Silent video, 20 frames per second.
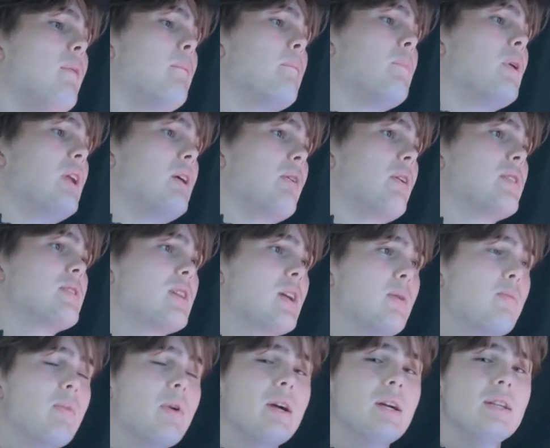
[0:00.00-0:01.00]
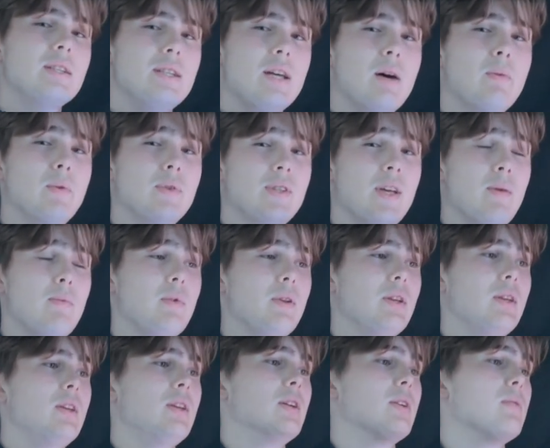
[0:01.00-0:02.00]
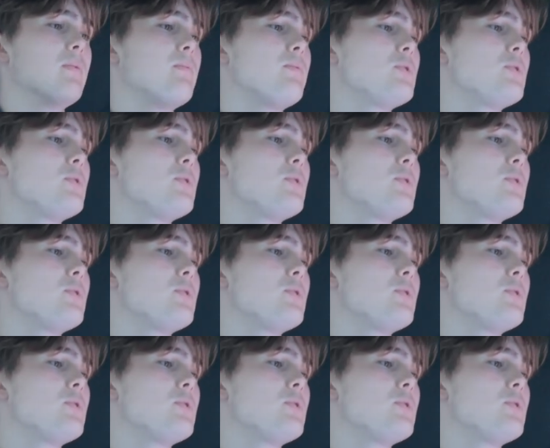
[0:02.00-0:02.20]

But anyway, let's kind of break it down what's happening here.